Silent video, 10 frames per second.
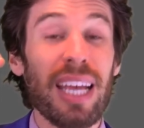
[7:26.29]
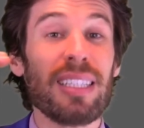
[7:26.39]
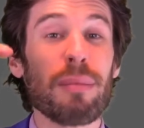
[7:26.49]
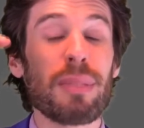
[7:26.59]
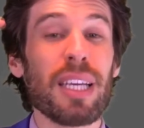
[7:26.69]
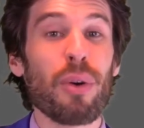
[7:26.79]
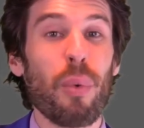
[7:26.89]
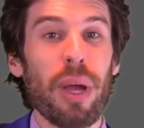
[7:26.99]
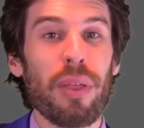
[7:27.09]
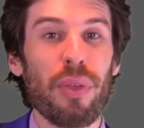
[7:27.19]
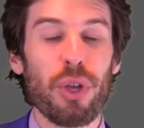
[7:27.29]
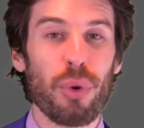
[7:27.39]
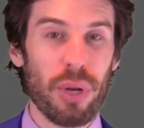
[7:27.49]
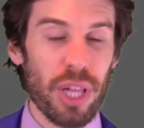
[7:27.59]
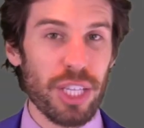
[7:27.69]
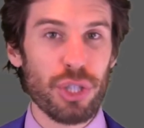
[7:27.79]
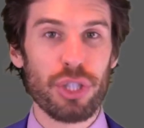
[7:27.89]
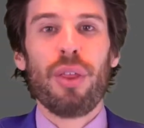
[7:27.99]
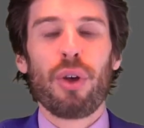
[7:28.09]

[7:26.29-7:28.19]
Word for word: Same thing with your relationship.